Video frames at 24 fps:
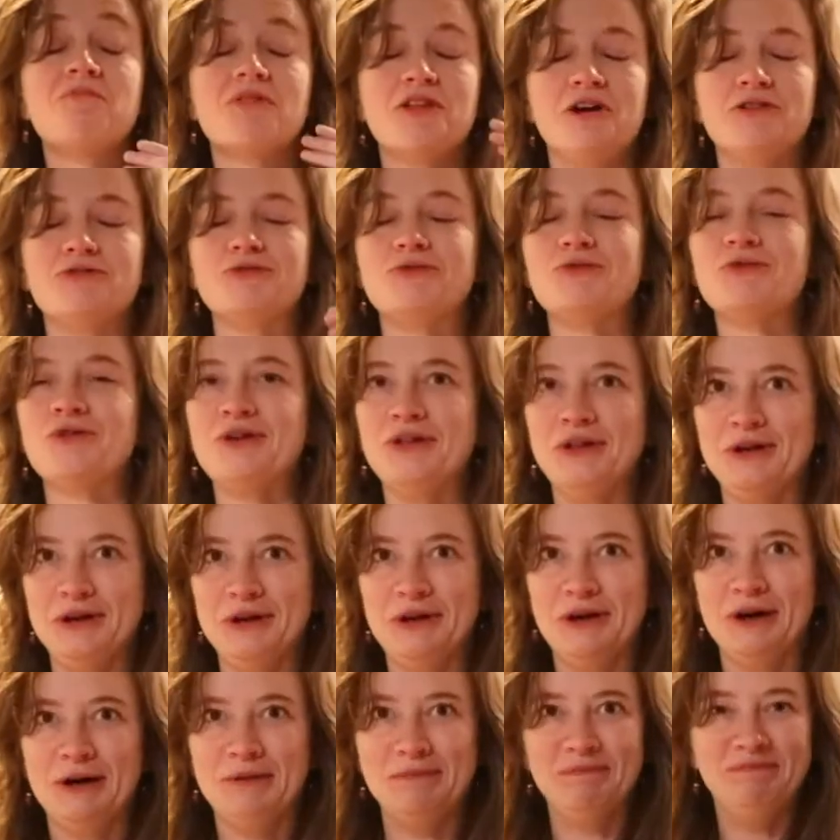it's really
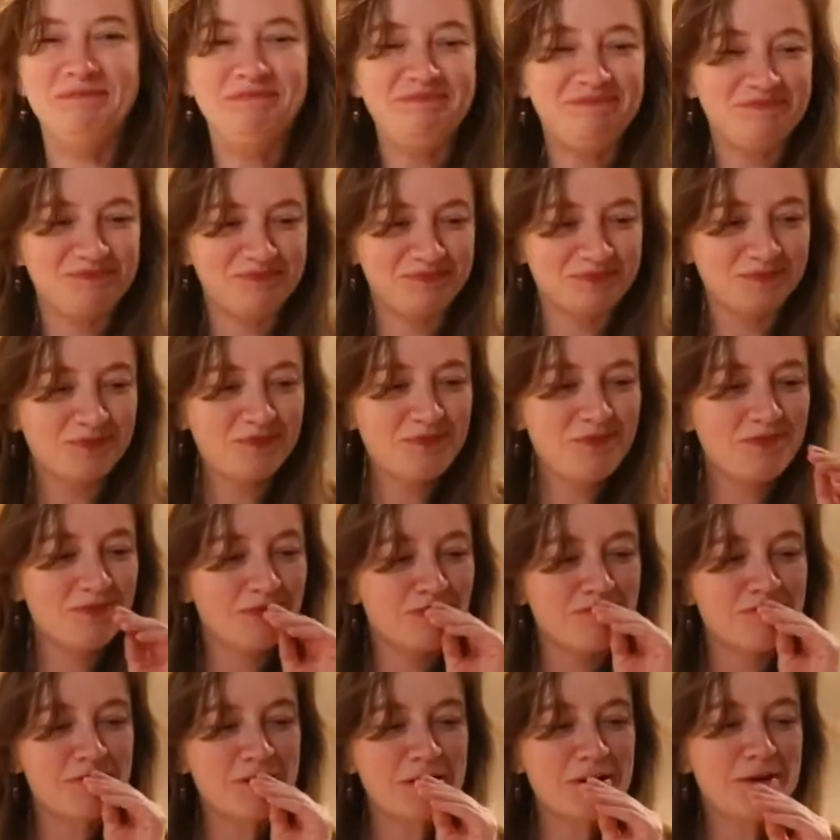good.
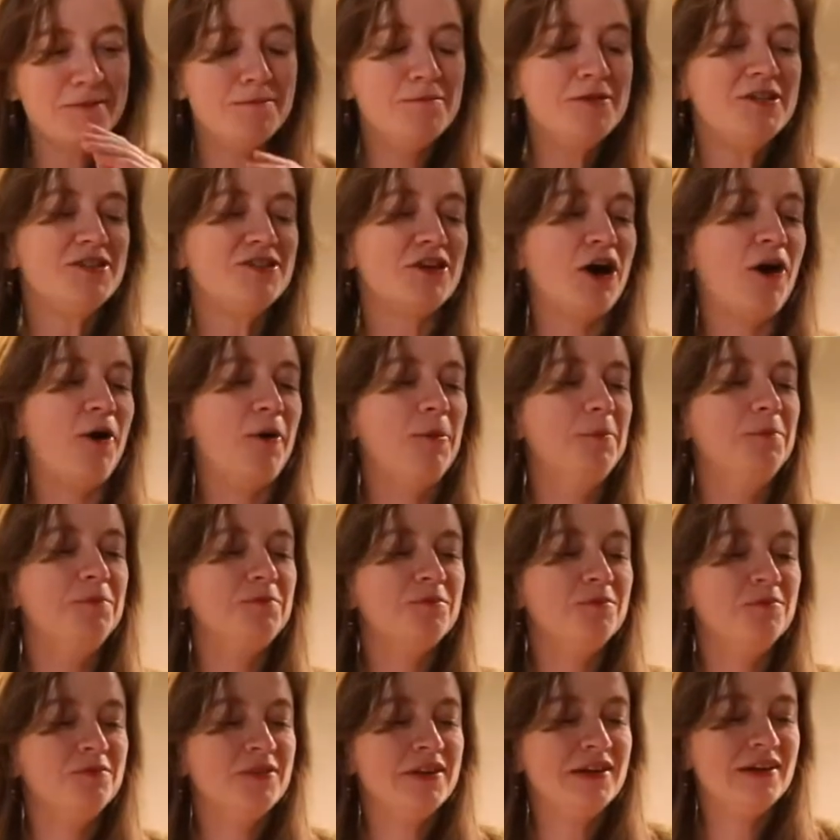So,
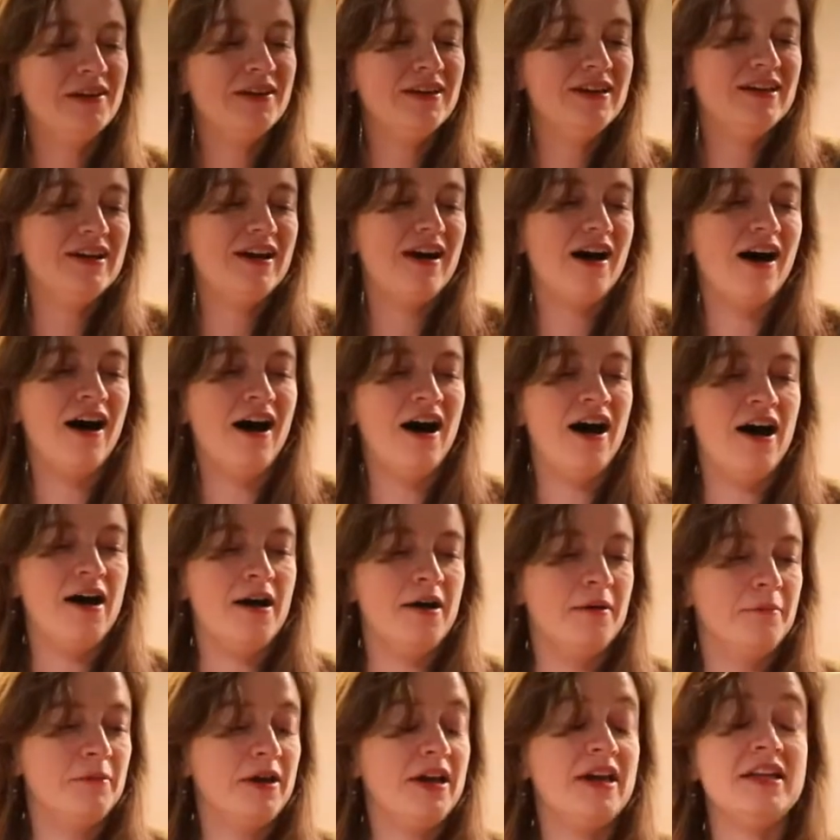
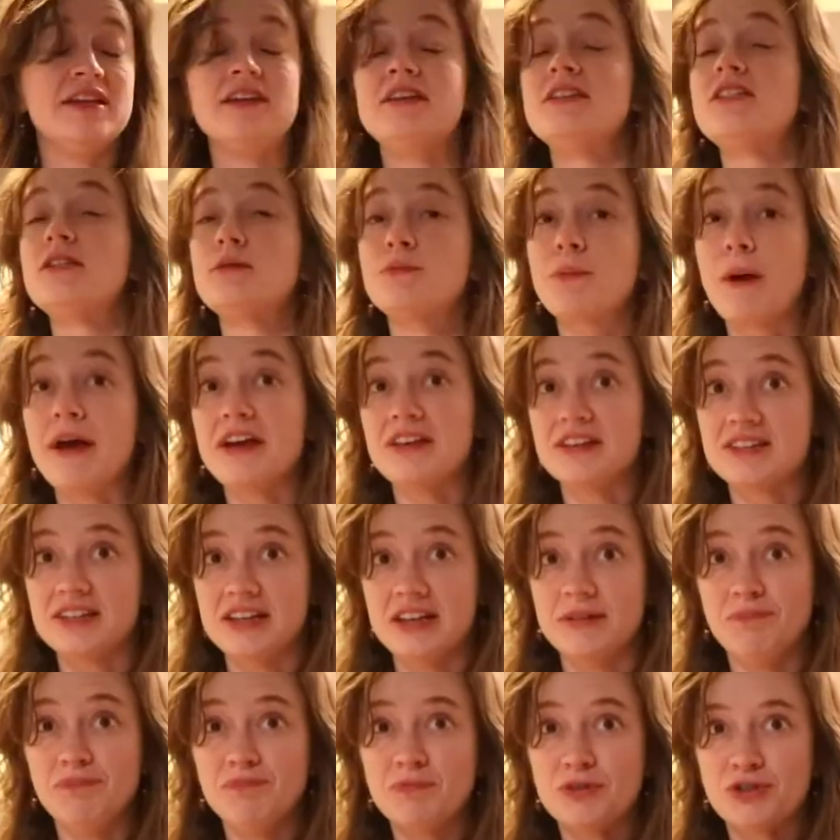it is
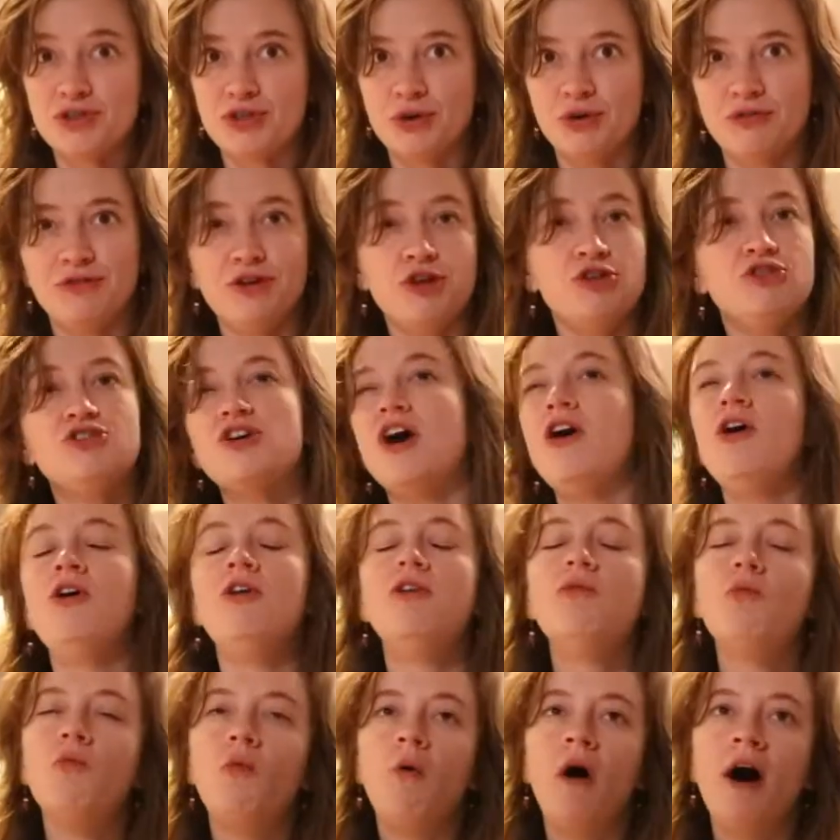spicy, so if you
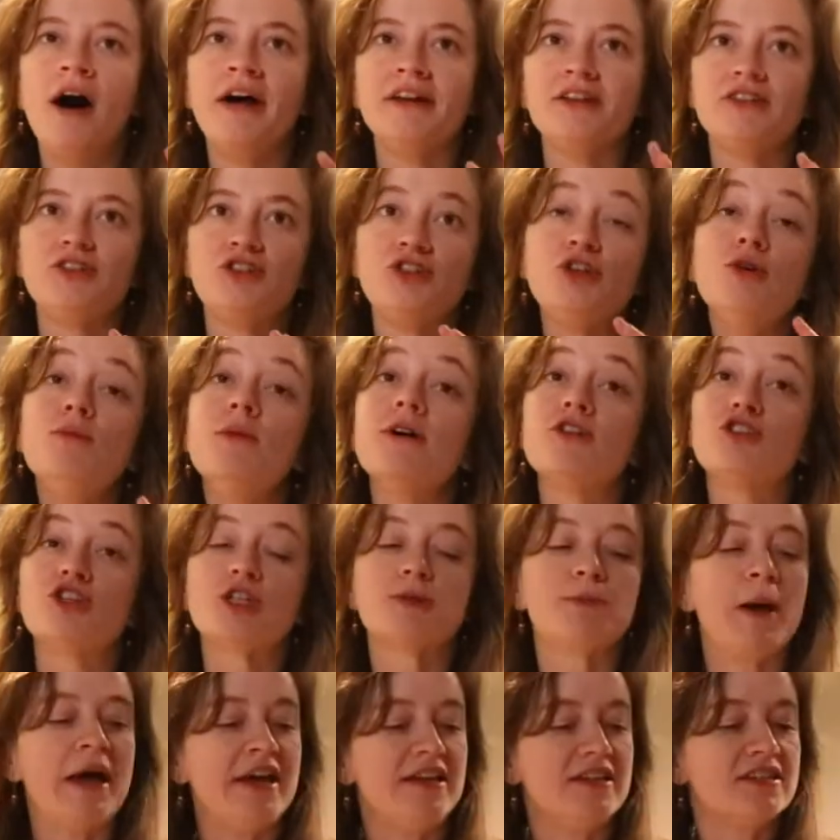don't want too much
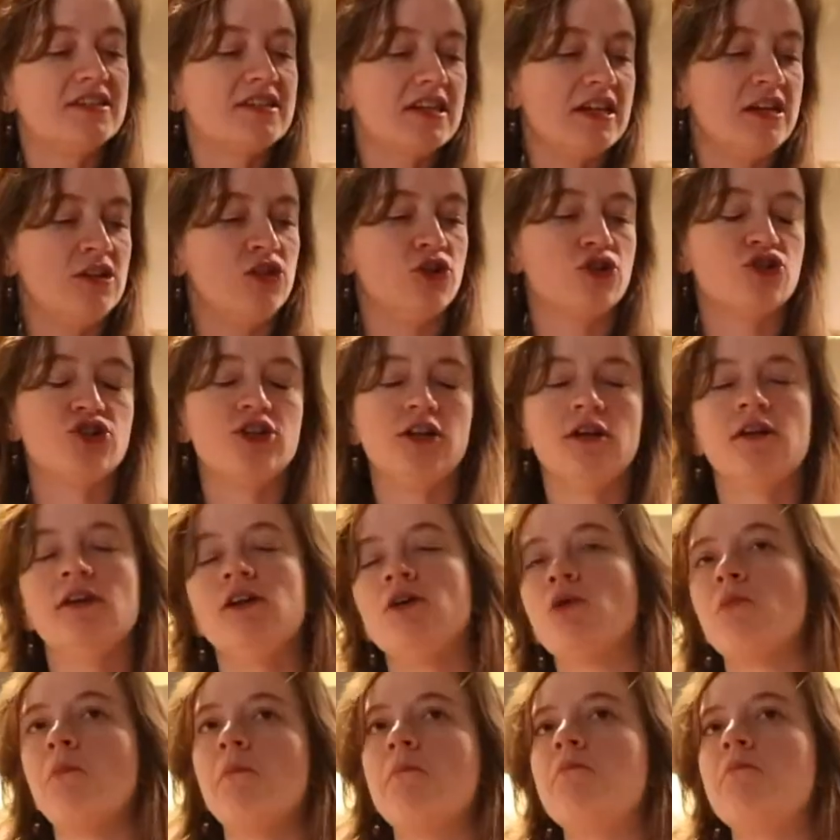spice in your chili, you